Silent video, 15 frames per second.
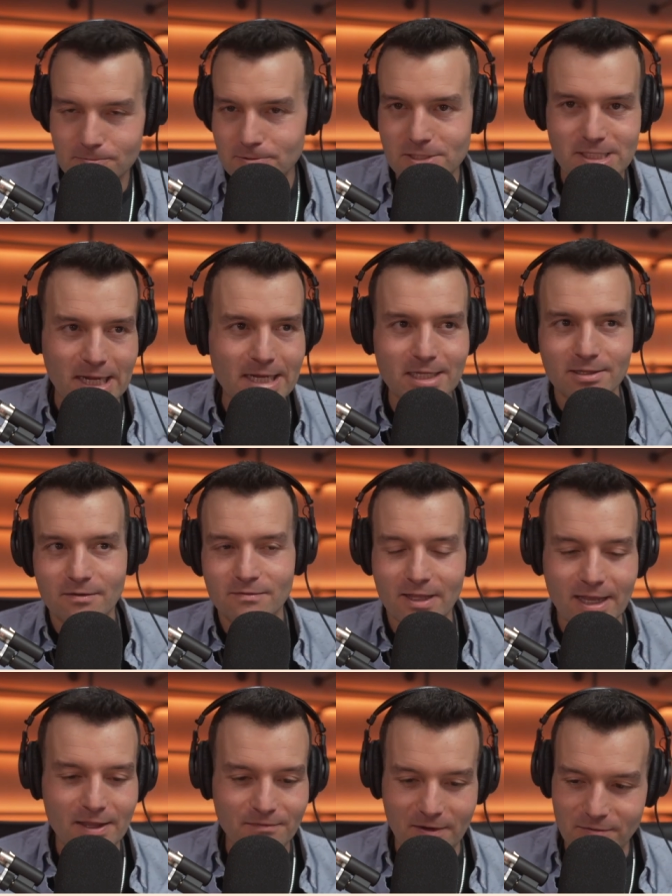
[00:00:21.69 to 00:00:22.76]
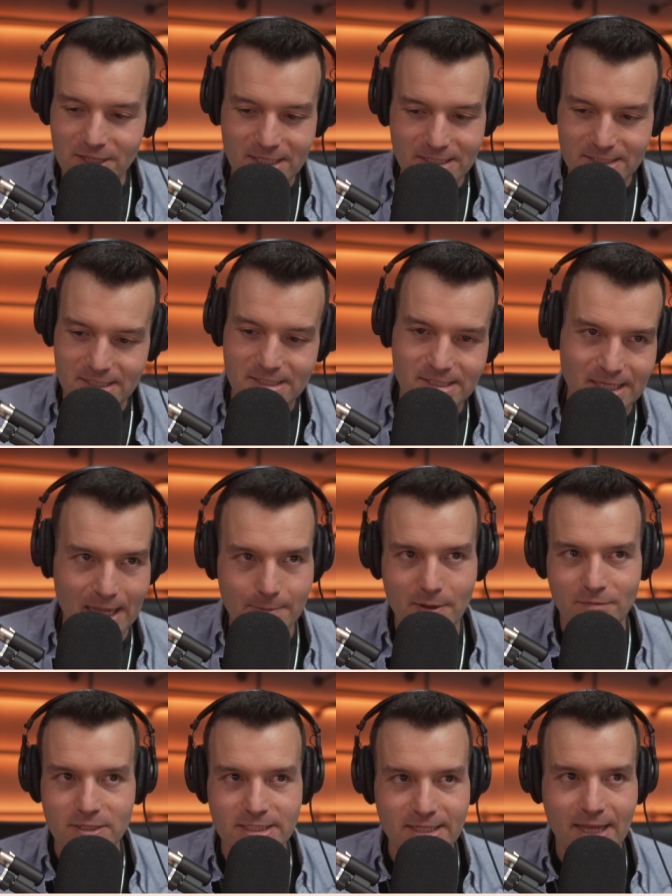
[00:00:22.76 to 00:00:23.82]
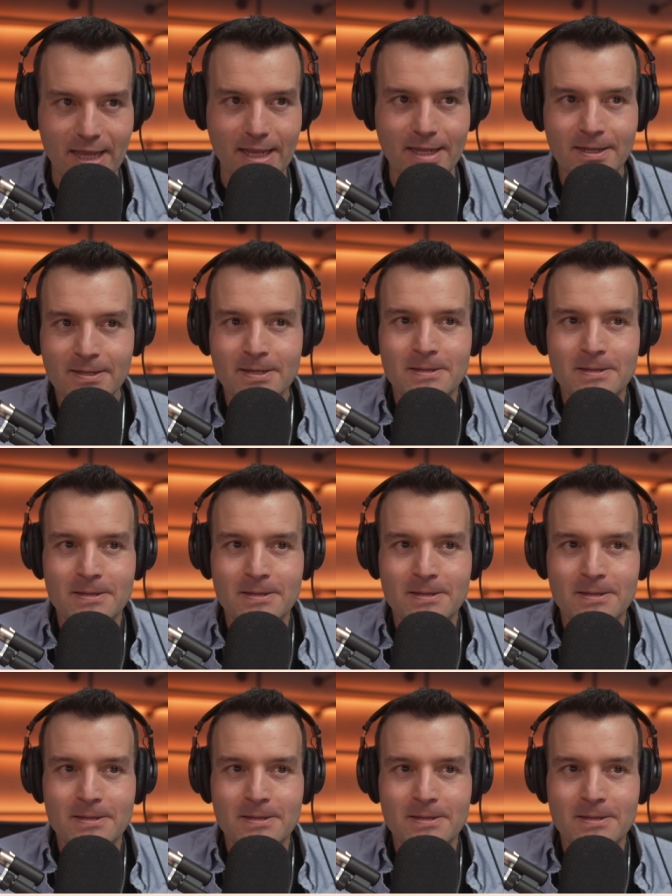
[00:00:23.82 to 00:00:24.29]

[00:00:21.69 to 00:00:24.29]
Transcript: cycle of life. Everything's the same every day.